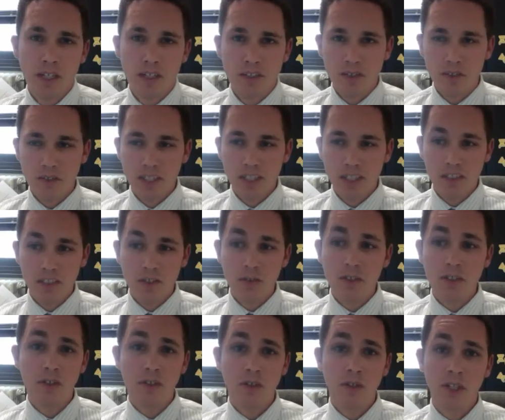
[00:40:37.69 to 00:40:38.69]
So they do
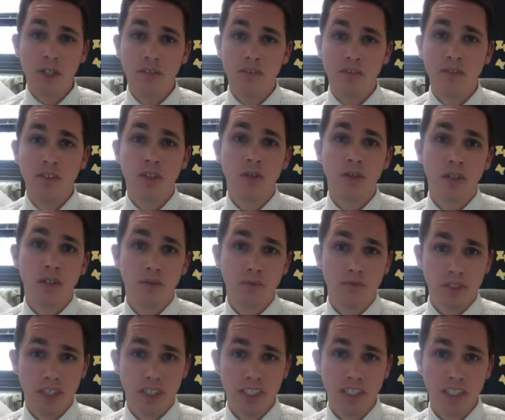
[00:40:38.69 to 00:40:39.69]
an early review in
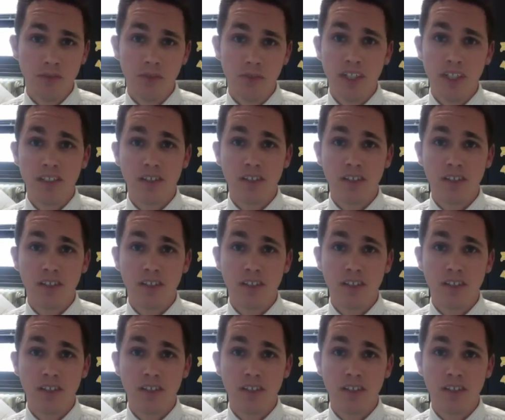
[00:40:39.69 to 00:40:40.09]
January.